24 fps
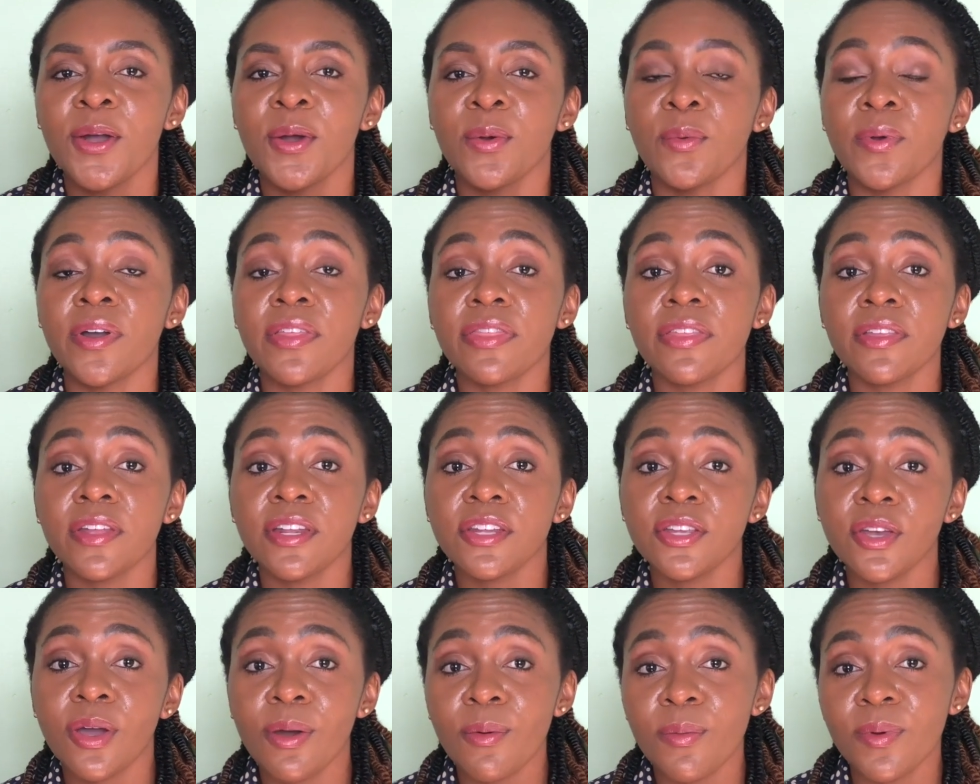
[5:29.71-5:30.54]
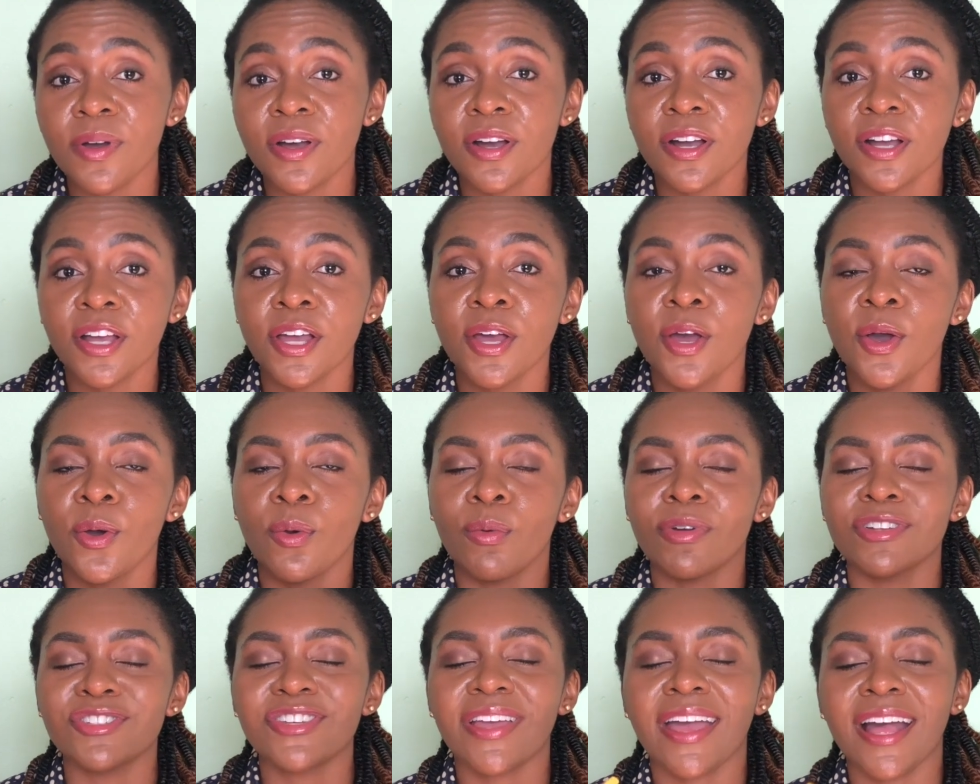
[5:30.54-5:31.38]
within your work
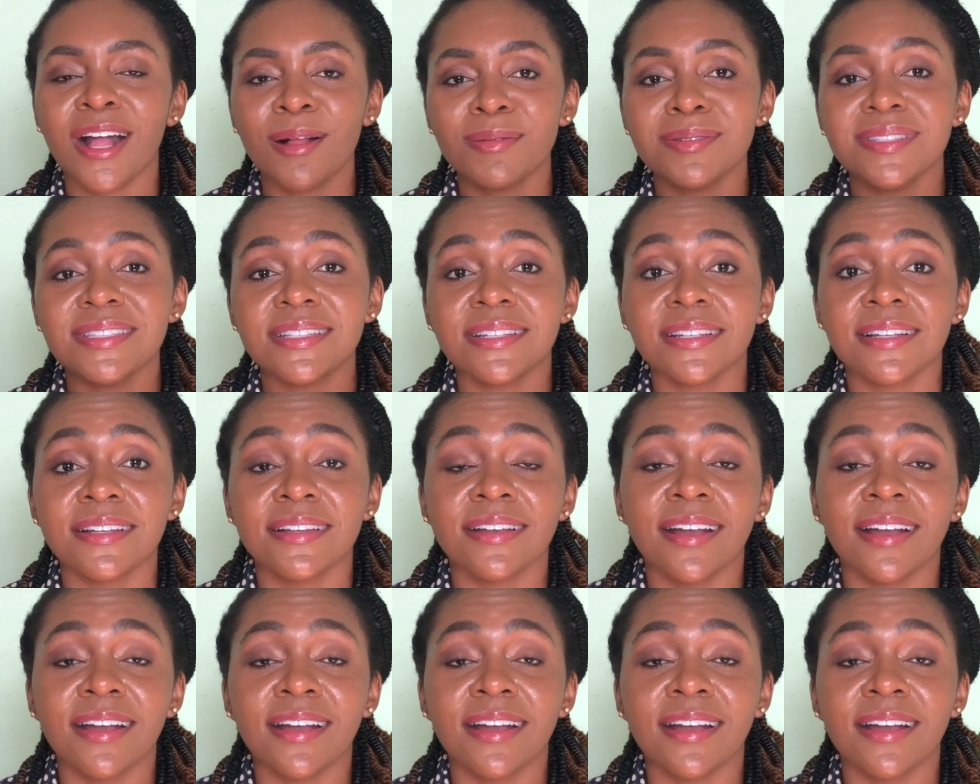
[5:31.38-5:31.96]
which helps to